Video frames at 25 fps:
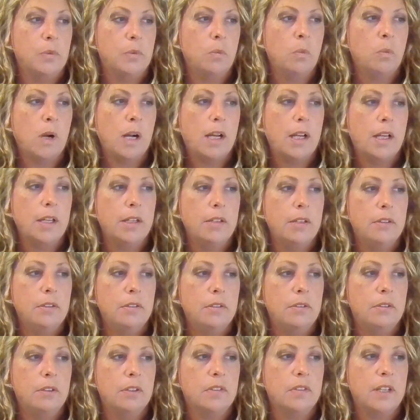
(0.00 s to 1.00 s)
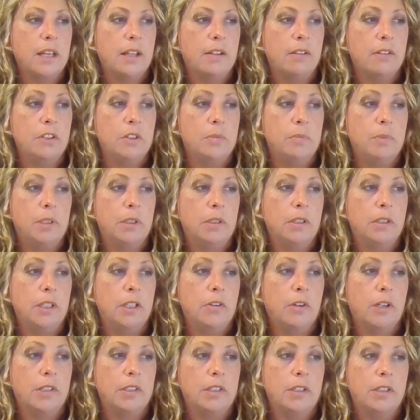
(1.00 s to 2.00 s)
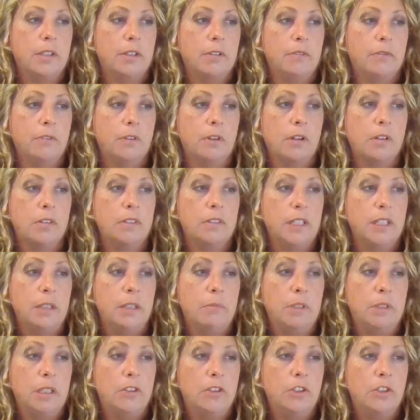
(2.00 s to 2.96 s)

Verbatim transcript: why does the eligibility criteria for all DMD